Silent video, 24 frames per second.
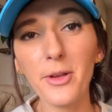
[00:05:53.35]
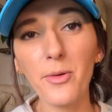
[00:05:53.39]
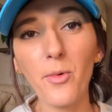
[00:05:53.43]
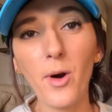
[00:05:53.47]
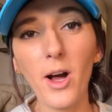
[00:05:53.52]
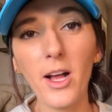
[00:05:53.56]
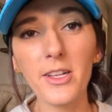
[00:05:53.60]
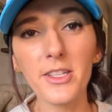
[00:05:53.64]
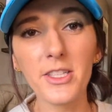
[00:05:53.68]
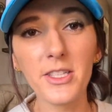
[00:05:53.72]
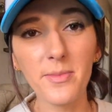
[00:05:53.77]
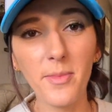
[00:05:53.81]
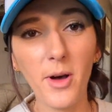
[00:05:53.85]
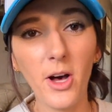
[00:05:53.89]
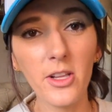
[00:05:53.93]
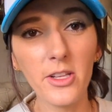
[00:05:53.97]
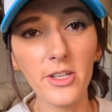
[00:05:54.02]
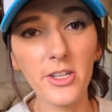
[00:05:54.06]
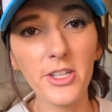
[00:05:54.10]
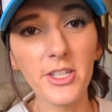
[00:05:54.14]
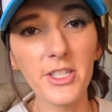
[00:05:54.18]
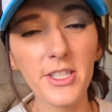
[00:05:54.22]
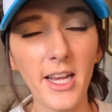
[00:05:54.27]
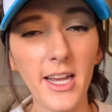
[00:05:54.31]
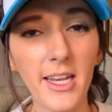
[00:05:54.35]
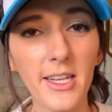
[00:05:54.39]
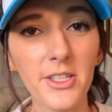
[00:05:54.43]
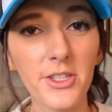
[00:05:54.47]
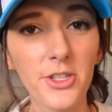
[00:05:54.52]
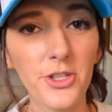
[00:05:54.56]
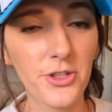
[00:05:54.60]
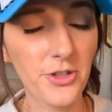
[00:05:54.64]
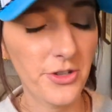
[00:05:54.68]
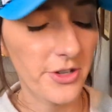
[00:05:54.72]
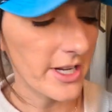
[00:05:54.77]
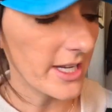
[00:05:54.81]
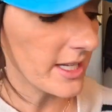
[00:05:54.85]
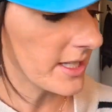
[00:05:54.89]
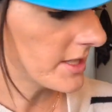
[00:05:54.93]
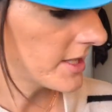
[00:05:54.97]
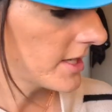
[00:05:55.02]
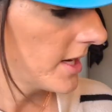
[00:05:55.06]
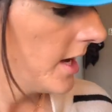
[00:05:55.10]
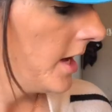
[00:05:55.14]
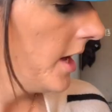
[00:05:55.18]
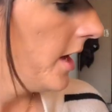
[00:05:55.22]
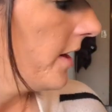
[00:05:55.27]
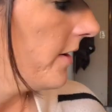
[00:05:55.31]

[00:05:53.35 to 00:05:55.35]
want smaller size treats,